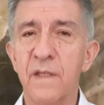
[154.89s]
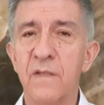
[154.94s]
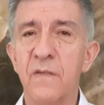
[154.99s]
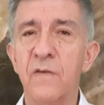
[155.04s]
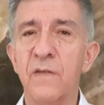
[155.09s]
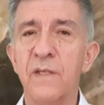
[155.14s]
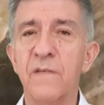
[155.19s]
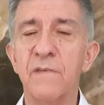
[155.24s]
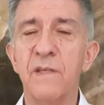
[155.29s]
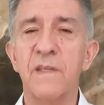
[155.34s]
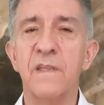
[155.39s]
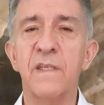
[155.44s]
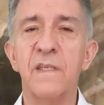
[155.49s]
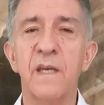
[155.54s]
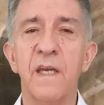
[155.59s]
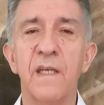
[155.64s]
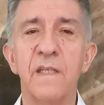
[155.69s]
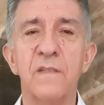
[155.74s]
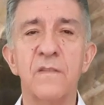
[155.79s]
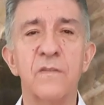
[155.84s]
not even
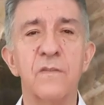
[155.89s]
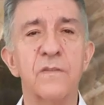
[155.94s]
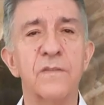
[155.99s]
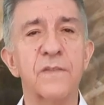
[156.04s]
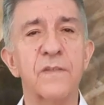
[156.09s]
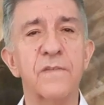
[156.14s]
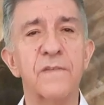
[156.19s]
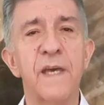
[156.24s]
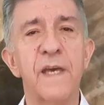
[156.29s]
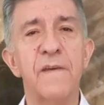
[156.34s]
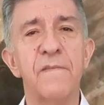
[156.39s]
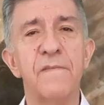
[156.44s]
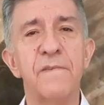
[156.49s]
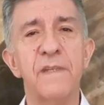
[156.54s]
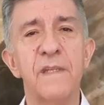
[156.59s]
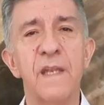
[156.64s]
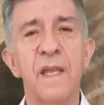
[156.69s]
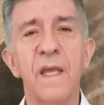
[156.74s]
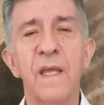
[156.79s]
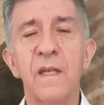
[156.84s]
the angels of
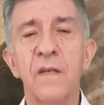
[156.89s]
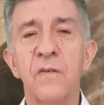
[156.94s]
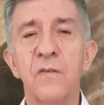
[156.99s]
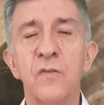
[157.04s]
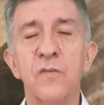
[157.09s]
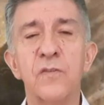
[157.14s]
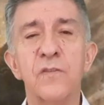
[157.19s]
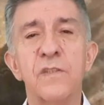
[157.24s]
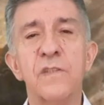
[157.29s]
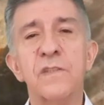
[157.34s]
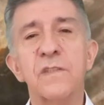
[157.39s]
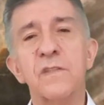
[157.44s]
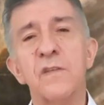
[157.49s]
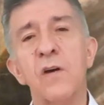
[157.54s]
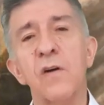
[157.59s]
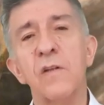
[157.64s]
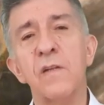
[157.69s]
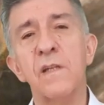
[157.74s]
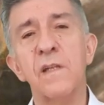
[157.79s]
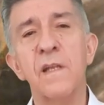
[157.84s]
heaven, nor the
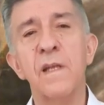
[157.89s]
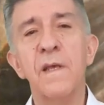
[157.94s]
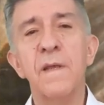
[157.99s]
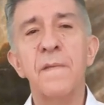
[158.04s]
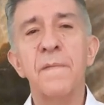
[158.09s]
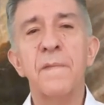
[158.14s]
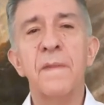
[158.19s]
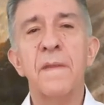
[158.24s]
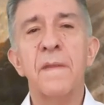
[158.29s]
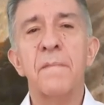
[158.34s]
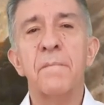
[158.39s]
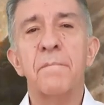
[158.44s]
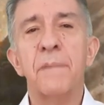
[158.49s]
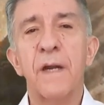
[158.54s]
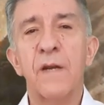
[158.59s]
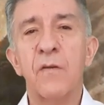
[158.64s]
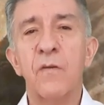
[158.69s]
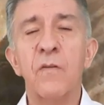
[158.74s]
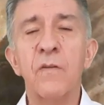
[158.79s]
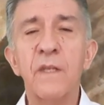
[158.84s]
Son,
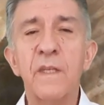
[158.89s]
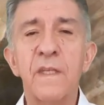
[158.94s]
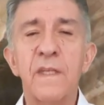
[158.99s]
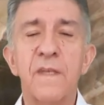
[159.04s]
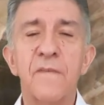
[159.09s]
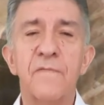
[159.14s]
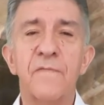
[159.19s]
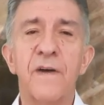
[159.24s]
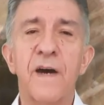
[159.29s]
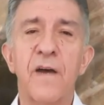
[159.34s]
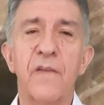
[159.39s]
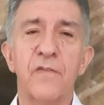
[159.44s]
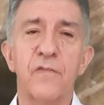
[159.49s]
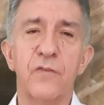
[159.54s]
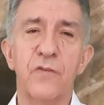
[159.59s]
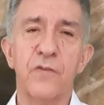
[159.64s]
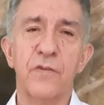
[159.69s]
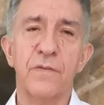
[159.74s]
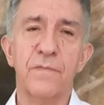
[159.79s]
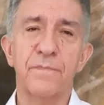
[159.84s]
but only the
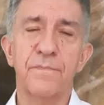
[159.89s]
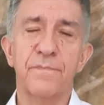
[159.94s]
Father.